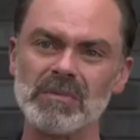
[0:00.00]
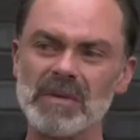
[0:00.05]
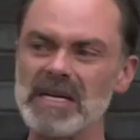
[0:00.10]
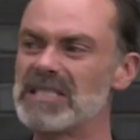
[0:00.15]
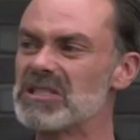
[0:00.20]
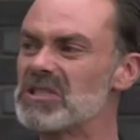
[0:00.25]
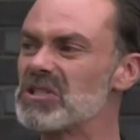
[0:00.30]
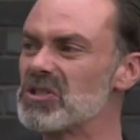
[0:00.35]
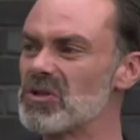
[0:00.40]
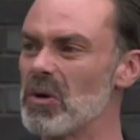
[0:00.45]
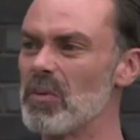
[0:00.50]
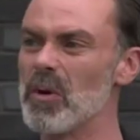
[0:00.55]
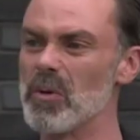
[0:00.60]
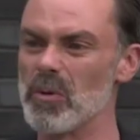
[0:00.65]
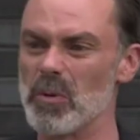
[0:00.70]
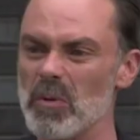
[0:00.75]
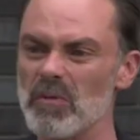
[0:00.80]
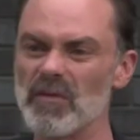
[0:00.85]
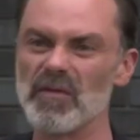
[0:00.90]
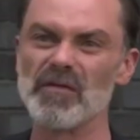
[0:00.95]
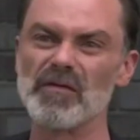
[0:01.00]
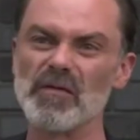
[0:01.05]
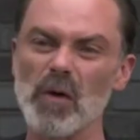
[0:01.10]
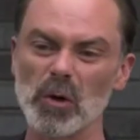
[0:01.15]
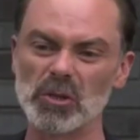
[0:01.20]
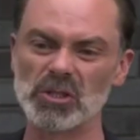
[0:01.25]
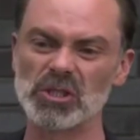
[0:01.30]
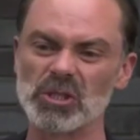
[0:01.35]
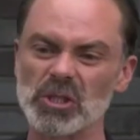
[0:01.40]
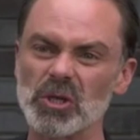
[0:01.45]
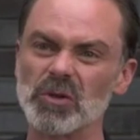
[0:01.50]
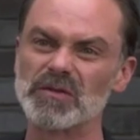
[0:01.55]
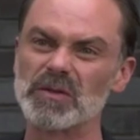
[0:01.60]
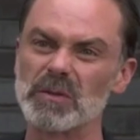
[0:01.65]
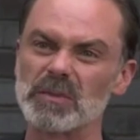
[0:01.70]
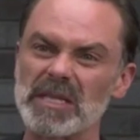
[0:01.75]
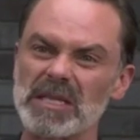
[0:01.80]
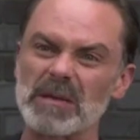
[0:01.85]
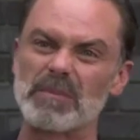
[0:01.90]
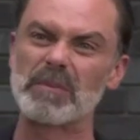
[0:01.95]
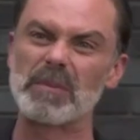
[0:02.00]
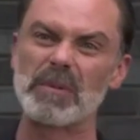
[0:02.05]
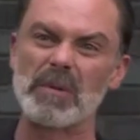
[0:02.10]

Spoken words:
Me and Summer were unfortunate enough to be the